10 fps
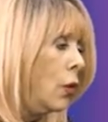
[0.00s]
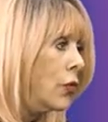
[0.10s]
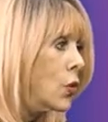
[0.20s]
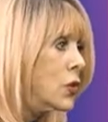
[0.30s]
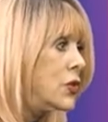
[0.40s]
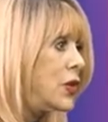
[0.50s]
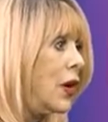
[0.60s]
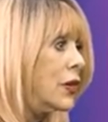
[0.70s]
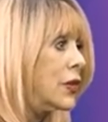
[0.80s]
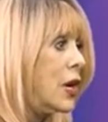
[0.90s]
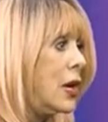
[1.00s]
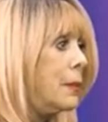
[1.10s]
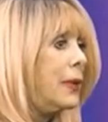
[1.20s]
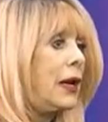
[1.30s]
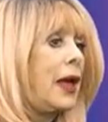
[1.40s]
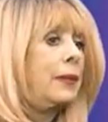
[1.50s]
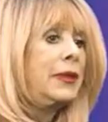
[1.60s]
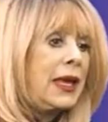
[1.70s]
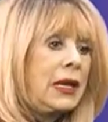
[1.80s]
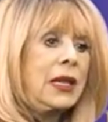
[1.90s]
Oh, of course not. But
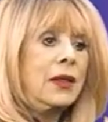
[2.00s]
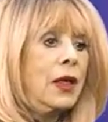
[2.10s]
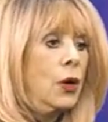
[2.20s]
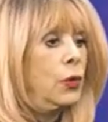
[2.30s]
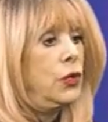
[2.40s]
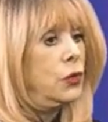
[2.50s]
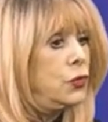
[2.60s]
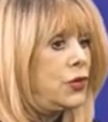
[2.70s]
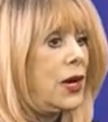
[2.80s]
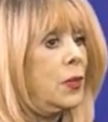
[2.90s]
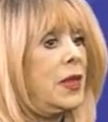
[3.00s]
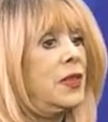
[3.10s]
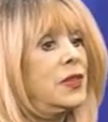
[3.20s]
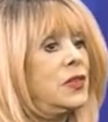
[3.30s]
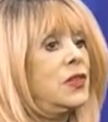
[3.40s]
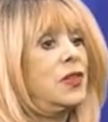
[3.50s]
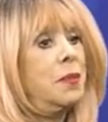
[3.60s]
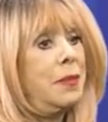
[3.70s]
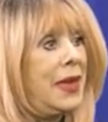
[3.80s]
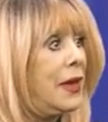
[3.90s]
I'm getting, when you tell me this is
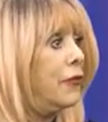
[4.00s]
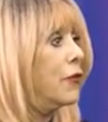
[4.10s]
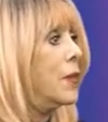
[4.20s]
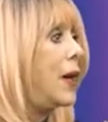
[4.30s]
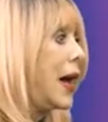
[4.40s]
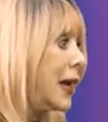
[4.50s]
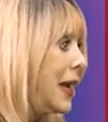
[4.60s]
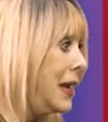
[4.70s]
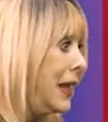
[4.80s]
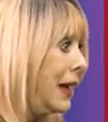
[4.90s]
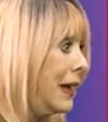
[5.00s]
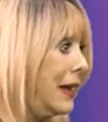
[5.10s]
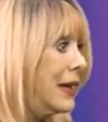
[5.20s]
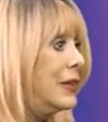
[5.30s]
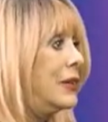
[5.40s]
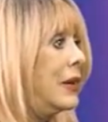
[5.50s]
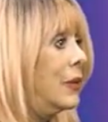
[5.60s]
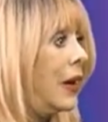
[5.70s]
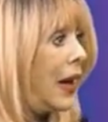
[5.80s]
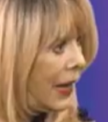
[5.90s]
the mayor from Arcadia,
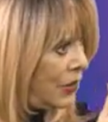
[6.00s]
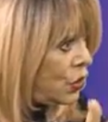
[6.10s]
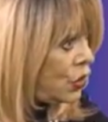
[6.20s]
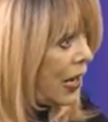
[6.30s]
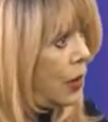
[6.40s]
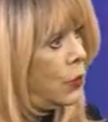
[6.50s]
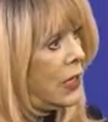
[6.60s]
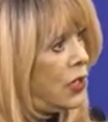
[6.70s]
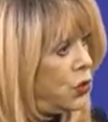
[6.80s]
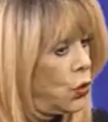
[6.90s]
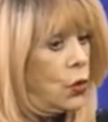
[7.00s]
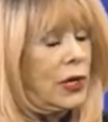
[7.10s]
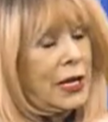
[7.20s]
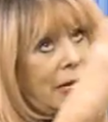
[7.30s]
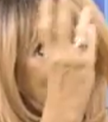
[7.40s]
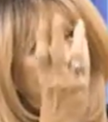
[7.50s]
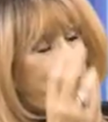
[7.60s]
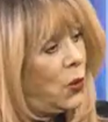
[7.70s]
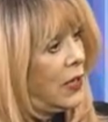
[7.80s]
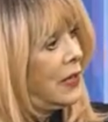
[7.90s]
I understand when he's talking and
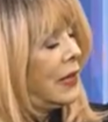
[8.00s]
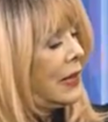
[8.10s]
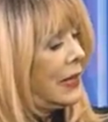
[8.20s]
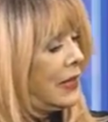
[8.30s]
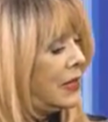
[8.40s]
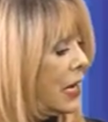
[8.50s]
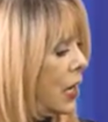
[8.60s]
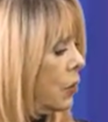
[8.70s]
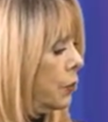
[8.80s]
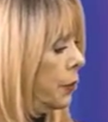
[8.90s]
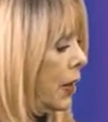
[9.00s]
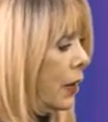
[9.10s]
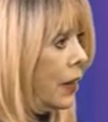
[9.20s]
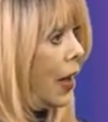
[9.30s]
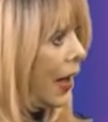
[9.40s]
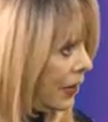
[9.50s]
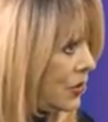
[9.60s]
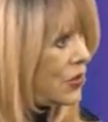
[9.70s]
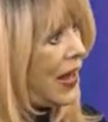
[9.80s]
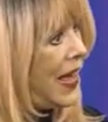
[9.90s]
he's pointing and I
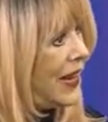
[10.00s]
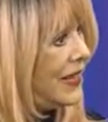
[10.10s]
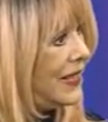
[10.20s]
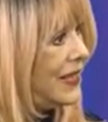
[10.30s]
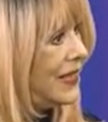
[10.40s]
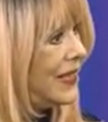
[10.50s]
understand.